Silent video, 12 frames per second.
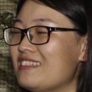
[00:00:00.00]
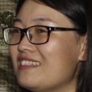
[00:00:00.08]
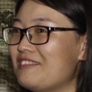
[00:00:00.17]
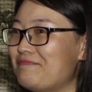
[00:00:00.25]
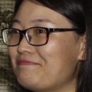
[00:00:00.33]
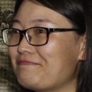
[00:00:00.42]

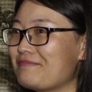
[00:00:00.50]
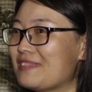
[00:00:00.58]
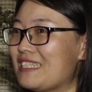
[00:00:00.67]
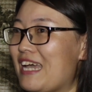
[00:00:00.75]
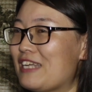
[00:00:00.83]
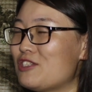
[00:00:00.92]

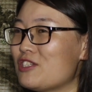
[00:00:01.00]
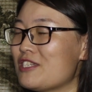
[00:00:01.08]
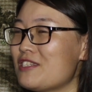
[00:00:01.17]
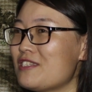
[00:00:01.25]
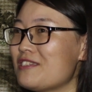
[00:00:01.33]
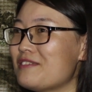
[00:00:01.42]
I
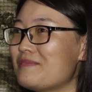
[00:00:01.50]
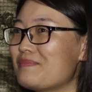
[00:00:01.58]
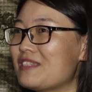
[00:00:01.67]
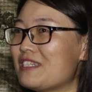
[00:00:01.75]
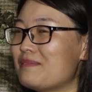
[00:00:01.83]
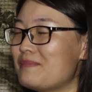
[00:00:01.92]
just
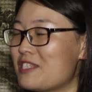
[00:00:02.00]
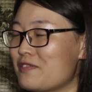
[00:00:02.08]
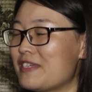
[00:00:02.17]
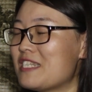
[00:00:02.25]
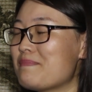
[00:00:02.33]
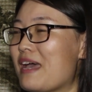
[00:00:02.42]
the
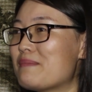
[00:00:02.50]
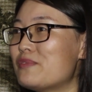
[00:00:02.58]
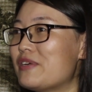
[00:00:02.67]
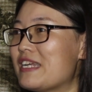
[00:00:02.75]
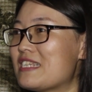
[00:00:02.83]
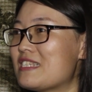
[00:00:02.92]
sweet
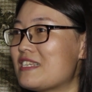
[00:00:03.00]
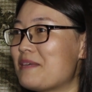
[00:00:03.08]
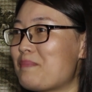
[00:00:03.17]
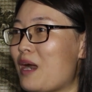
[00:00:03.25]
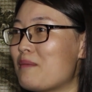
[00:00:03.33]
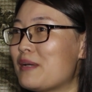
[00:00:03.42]
memories
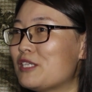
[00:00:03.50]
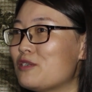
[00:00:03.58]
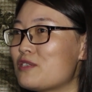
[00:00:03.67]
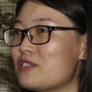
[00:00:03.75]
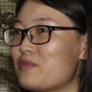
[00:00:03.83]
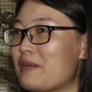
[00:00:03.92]
in
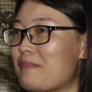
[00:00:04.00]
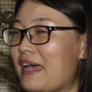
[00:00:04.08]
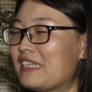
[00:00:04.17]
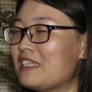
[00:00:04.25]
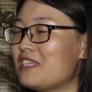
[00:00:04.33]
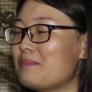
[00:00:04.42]
Barbados
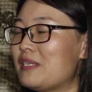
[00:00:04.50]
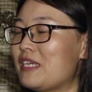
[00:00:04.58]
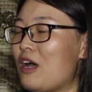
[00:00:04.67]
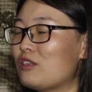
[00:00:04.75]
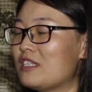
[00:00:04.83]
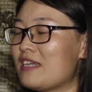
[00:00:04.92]
reminded me
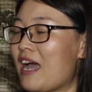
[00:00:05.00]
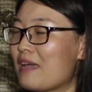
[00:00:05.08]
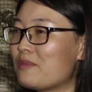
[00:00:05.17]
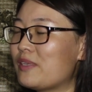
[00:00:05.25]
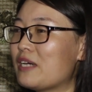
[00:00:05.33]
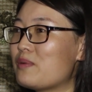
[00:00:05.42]
all the
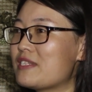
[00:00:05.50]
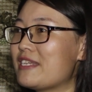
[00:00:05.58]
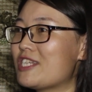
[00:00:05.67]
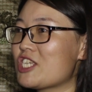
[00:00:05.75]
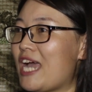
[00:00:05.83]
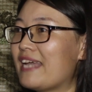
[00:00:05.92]
time when I was
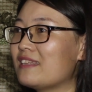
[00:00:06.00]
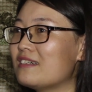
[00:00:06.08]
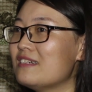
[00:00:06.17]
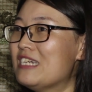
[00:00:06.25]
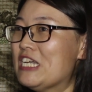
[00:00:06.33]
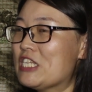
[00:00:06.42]
in
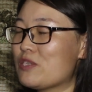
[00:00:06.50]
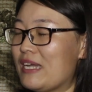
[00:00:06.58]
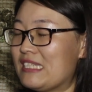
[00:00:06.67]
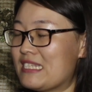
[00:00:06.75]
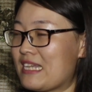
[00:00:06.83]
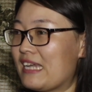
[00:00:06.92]
China. So I
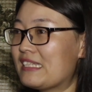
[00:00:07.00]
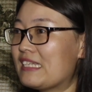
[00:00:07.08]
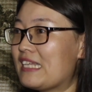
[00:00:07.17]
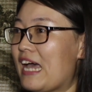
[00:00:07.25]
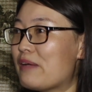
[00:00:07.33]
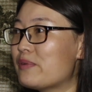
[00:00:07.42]

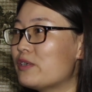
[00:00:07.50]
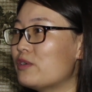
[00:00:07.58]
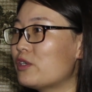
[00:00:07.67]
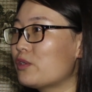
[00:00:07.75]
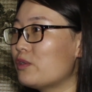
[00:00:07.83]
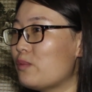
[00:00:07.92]
decided that I
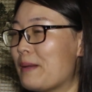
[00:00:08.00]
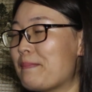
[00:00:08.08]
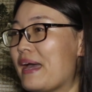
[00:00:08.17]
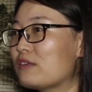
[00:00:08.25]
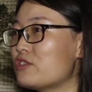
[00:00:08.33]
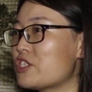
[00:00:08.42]
will went
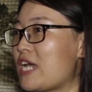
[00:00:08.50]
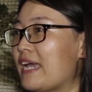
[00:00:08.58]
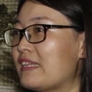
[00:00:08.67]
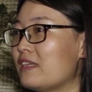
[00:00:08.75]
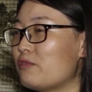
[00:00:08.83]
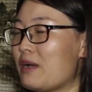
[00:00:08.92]
back
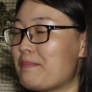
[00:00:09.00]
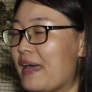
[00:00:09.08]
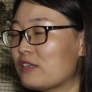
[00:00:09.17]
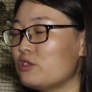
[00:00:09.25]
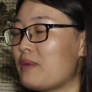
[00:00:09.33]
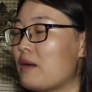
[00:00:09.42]

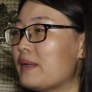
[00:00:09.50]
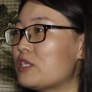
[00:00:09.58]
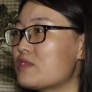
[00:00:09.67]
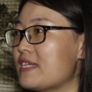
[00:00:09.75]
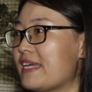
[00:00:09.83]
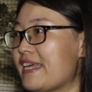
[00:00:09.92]
to
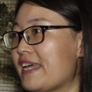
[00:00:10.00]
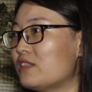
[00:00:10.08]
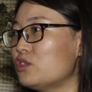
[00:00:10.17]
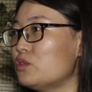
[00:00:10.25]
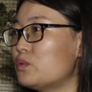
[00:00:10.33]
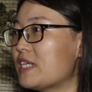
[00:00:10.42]
Barbados
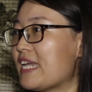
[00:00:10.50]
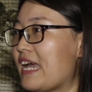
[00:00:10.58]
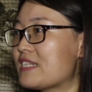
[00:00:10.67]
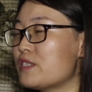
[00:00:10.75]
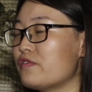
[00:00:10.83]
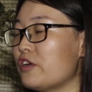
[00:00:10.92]
again to work
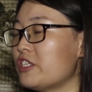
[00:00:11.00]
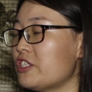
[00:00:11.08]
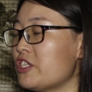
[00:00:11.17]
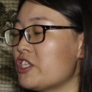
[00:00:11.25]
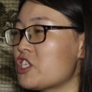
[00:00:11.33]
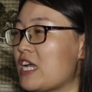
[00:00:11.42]
as the
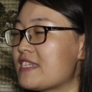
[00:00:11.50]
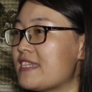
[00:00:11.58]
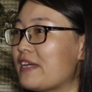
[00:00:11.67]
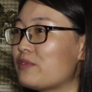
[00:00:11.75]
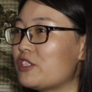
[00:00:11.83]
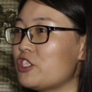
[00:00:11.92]
volunteer Chinese
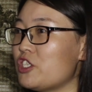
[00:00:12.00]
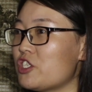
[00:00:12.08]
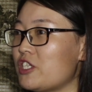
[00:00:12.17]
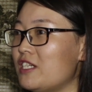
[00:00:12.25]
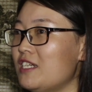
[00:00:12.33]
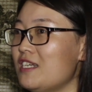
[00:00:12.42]
language
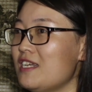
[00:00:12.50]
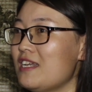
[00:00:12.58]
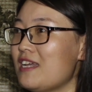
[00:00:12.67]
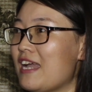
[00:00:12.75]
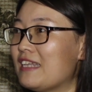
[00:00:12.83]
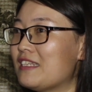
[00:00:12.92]
teacher.
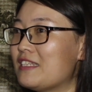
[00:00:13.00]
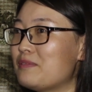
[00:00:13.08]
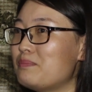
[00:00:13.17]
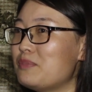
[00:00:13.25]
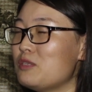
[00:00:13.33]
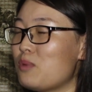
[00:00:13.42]
And the
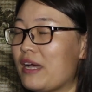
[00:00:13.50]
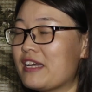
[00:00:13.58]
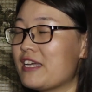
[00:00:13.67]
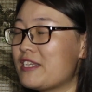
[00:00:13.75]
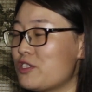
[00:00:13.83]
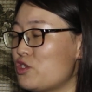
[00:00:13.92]
people are
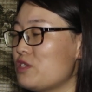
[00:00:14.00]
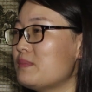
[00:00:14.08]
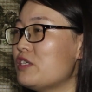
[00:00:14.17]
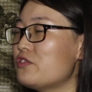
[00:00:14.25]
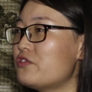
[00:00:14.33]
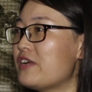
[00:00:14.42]

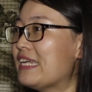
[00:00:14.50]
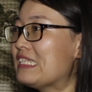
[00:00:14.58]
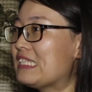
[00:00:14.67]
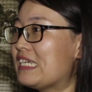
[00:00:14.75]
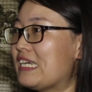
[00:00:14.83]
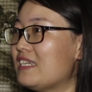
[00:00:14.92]
extremely
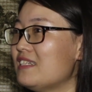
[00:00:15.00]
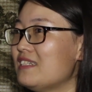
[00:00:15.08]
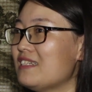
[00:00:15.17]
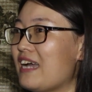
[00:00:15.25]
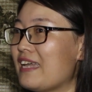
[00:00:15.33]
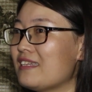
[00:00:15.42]
friendly.
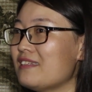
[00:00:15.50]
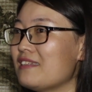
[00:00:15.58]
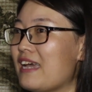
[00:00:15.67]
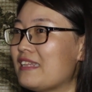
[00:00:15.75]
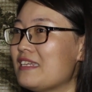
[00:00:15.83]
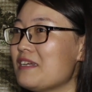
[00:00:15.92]

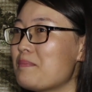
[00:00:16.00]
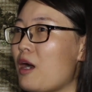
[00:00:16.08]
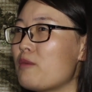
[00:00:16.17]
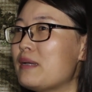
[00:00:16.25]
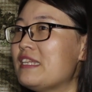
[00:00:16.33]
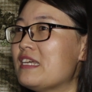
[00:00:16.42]
I think
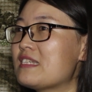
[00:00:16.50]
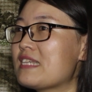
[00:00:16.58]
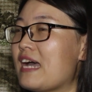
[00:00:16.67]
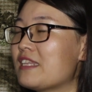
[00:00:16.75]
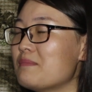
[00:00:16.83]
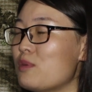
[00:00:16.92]
Barbadians
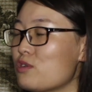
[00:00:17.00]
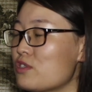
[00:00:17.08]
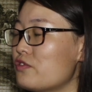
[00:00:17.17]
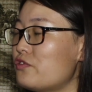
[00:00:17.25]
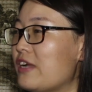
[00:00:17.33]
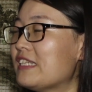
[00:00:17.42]
are the most
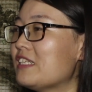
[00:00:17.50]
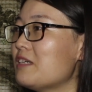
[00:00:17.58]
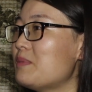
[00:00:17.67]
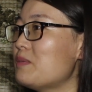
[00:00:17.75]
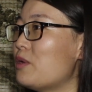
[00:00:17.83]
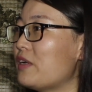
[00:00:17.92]
friendly
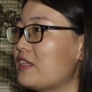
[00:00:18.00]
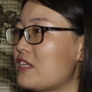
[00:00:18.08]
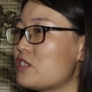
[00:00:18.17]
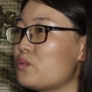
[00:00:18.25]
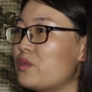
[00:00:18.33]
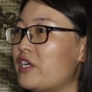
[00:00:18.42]
people in
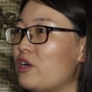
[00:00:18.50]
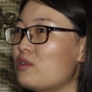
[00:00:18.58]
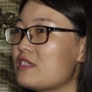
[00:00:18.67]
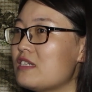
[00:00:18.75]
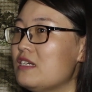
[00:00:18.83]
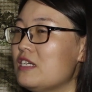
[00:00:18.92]
this
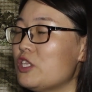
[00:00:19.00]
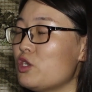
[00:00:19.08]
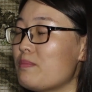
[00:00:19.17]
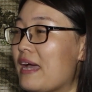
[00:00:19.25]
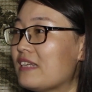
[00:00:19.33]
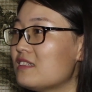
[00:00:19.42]
world. No
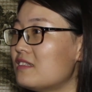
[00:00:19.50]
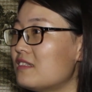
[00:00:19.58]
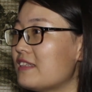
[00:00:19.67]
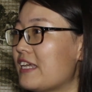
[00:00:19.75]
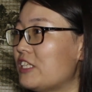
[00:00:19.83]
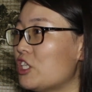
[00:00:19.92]

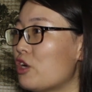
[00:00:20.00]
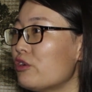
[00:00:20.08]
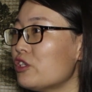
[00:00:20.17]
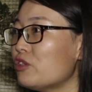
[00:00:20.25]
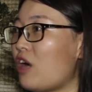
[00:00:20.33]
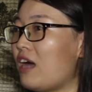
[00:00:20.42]
matter they know
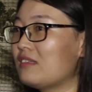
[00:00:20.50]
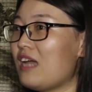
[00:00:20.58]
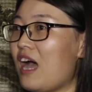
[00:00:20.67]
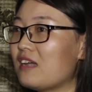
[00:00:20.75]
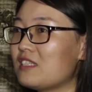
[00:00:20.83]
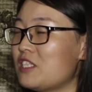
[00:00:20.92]
you or
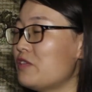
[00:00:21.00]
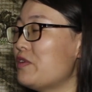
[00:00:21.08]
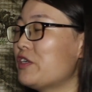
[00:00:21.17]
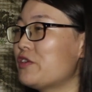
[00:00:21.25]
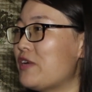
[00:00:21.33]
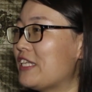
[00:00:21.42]
not, they
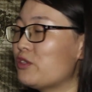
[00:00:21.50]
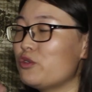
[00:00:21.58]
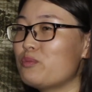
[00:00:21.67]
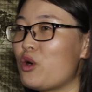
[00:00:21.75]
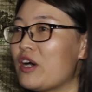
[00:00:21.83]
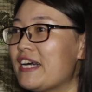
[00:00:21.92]
will greet
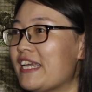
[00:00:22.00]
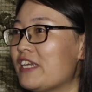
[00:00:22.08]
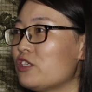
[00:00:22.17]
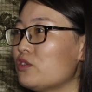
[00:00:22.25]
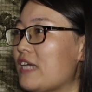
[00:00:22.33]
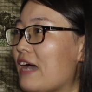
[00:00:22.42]
good
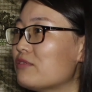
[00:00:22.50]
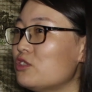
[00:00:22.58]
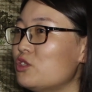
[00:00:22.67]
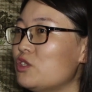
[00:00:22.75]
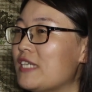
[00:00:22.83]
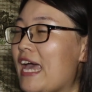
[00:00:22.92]
morning, good
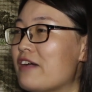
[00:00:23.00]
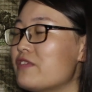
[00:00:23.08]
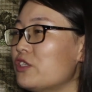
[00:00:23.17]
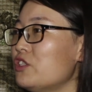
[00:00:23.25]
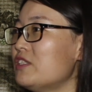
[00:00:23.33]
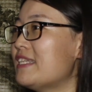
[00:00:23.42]
afternoon, have
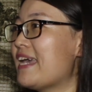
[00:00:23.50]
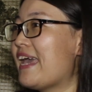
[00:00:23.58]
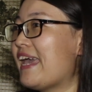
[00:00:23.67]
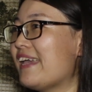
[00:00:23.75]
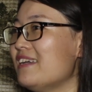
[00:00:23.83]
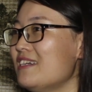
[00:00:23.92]
a good
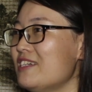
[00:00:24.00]
day.